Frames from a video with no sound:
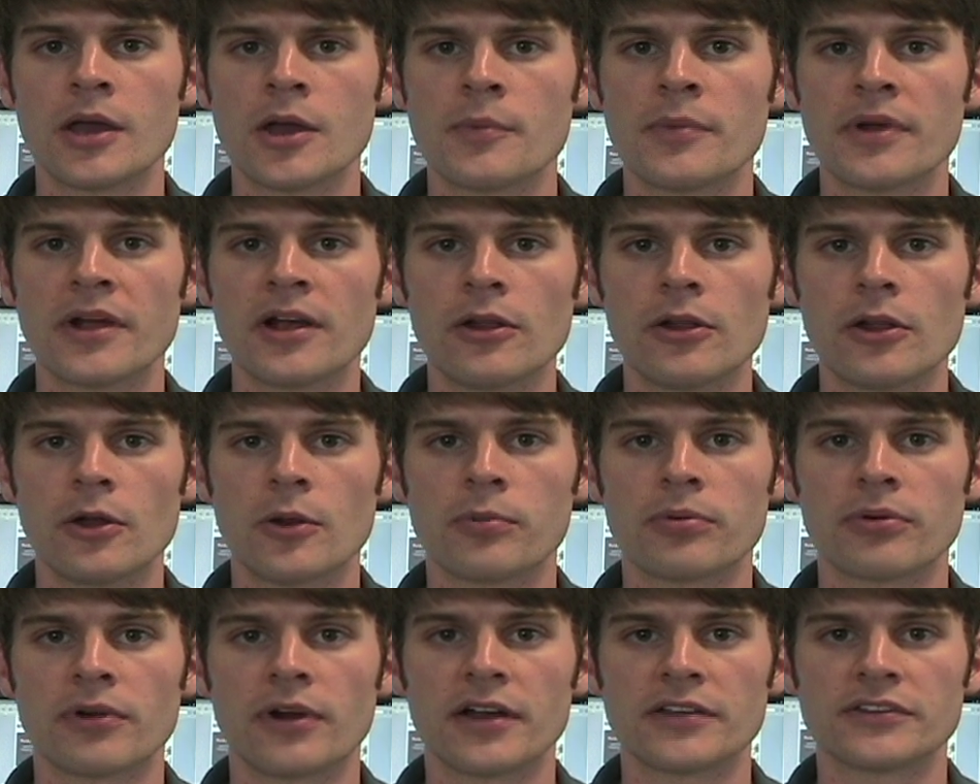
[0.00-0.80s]

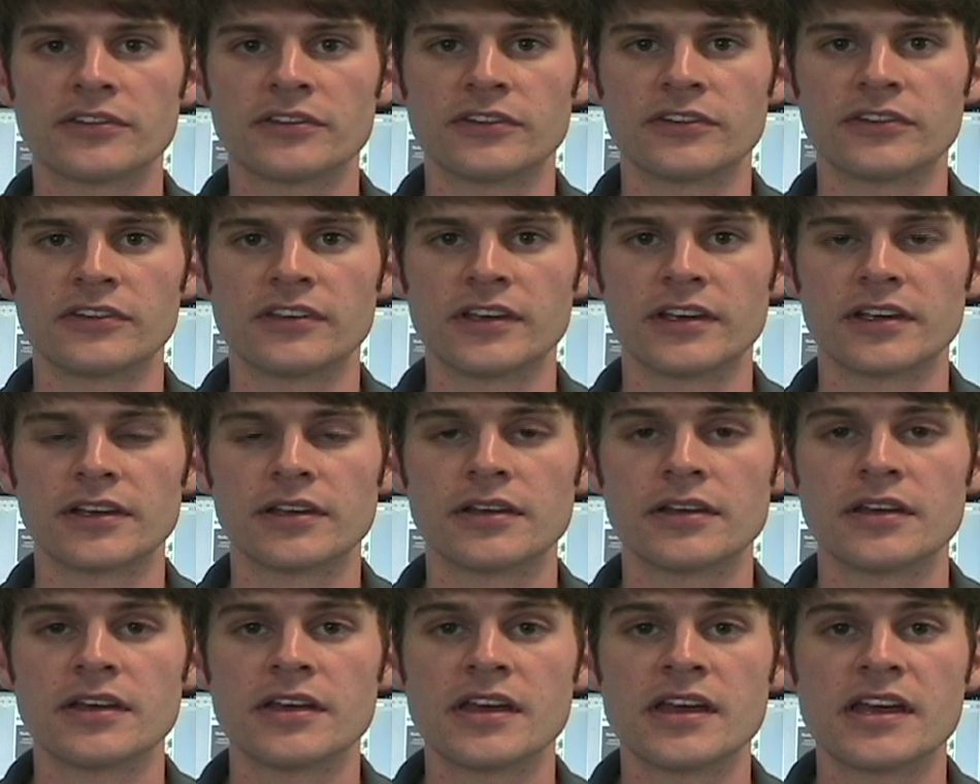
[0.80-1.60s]
Parallel processing
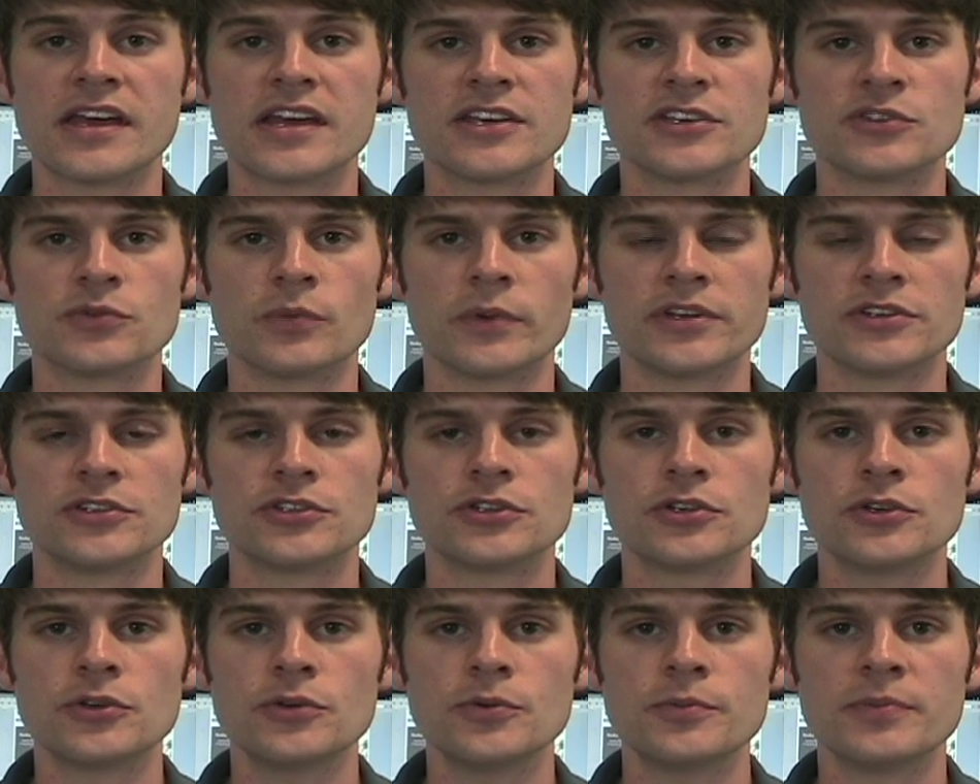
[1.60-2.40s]
is when
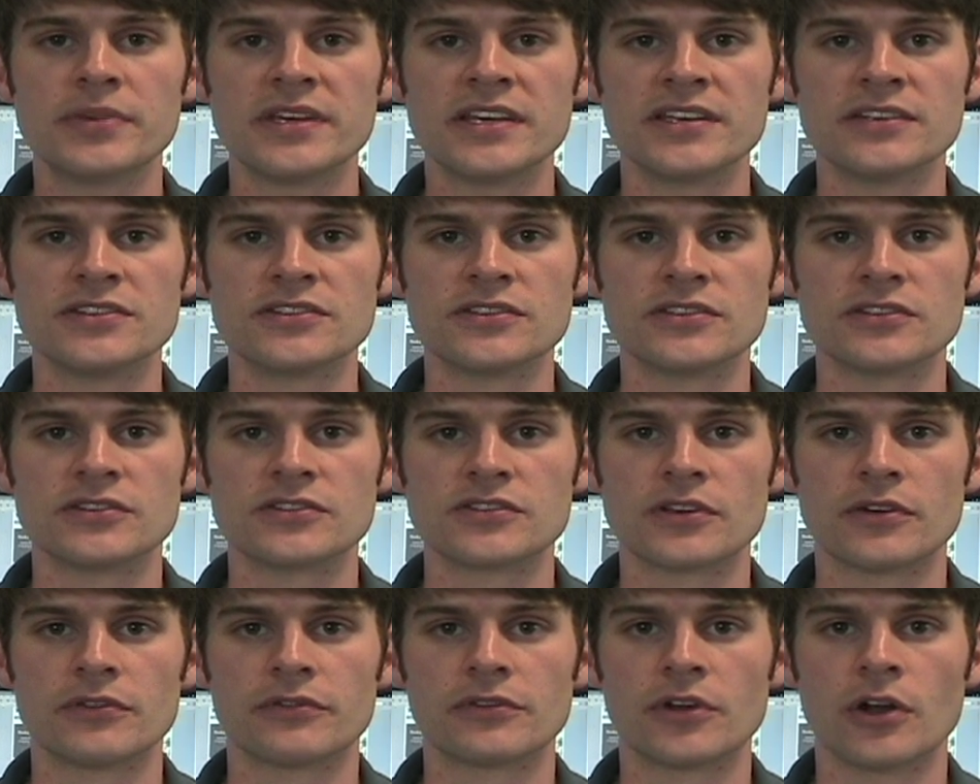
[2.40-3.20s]
two
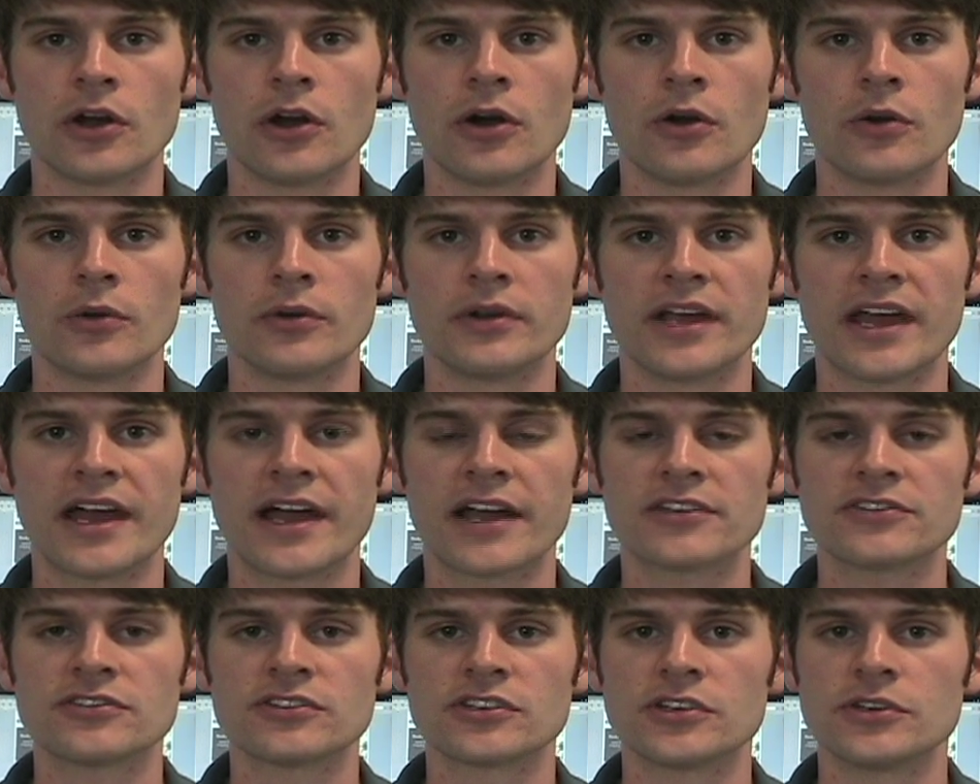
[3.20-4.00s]
pieces of code
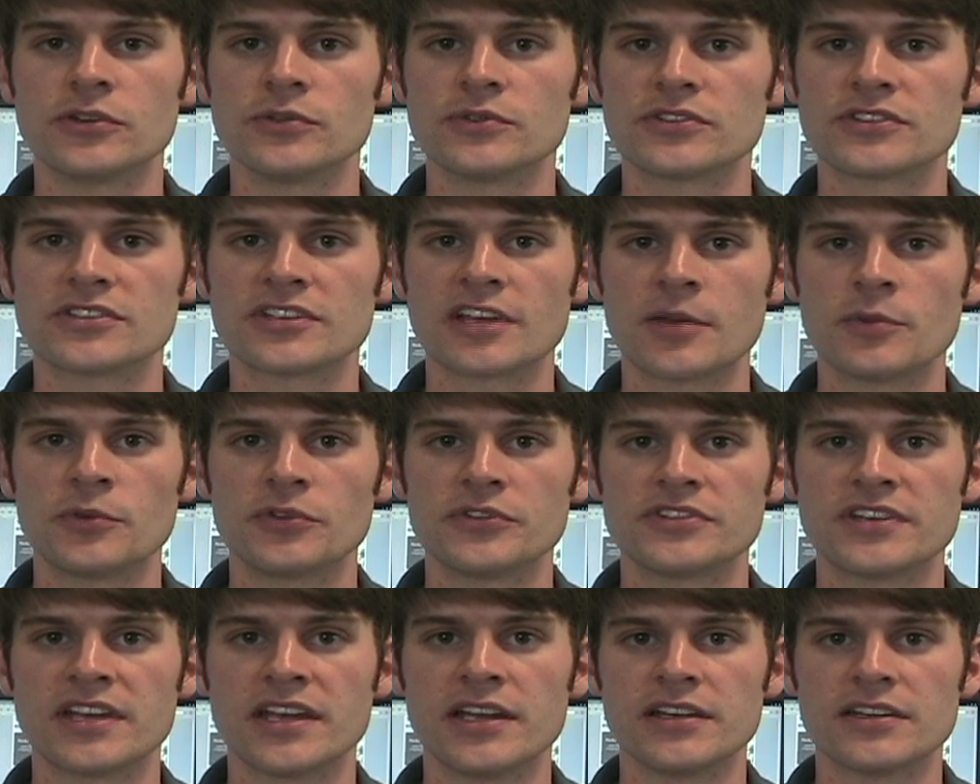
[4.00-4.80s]
execute
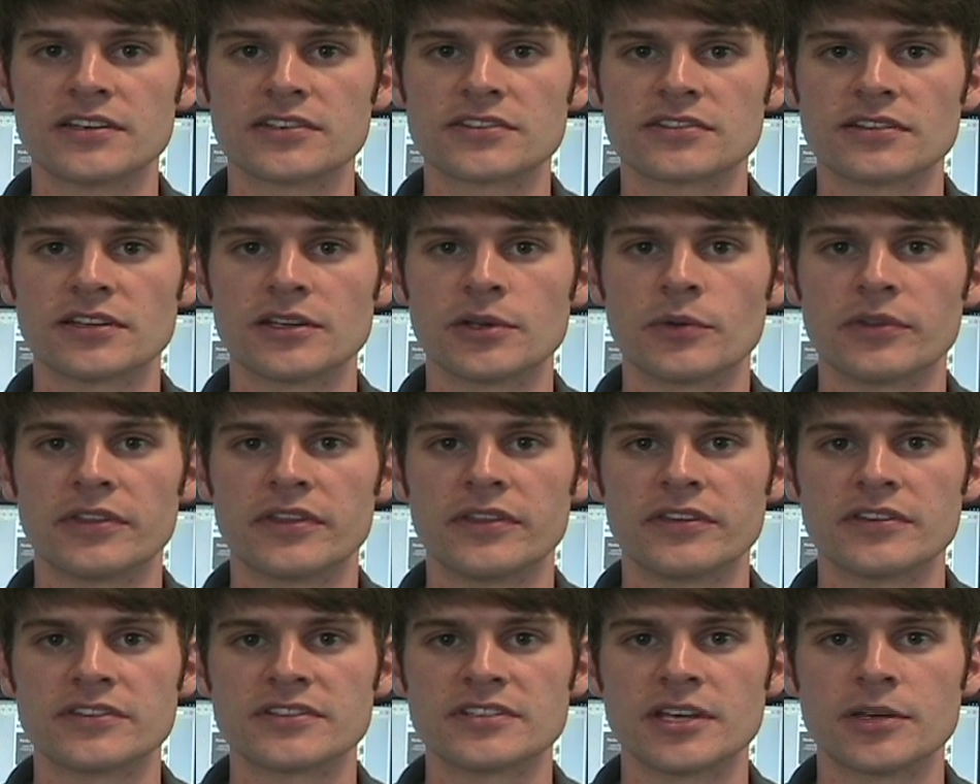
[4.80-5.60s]
simultaneously
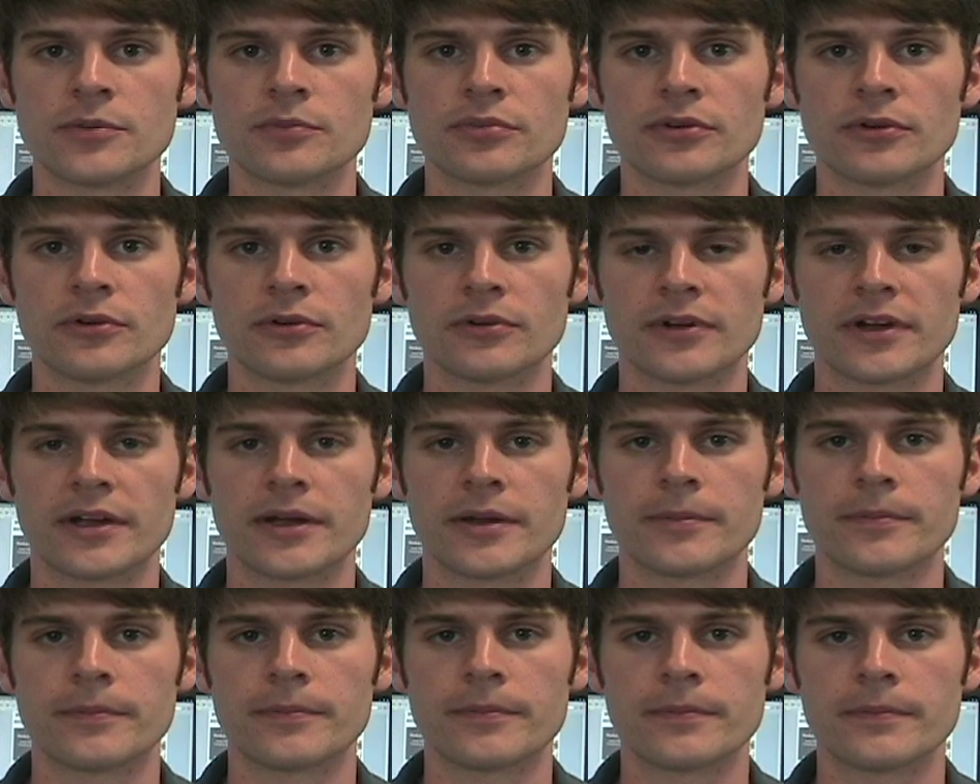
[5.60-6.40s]
within the same
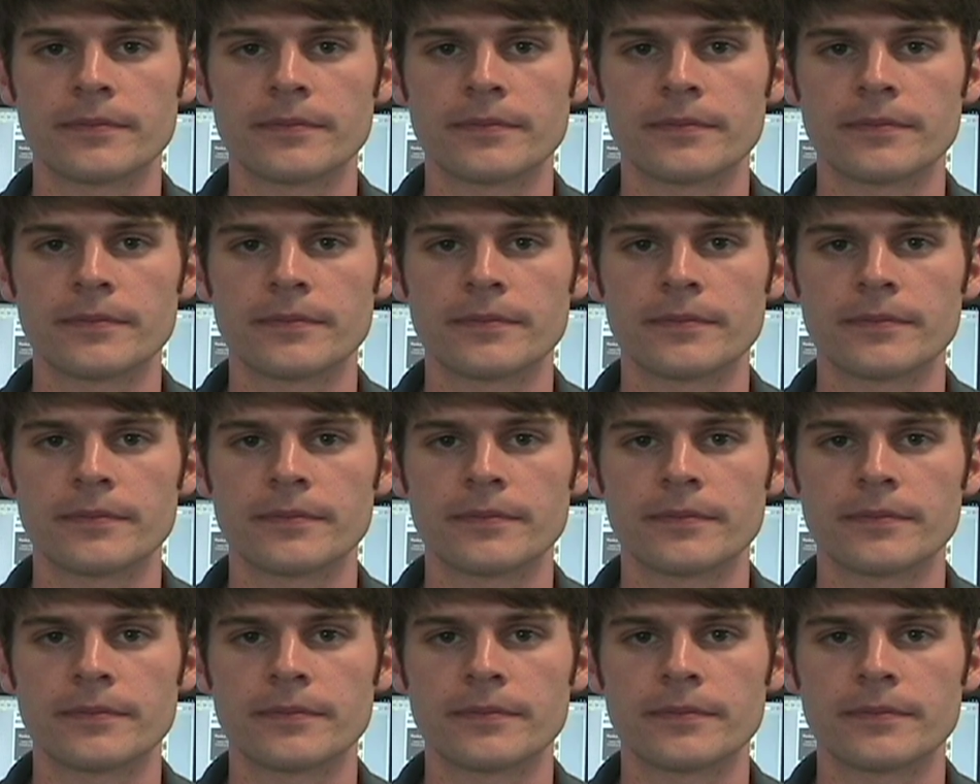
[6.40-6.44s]
program.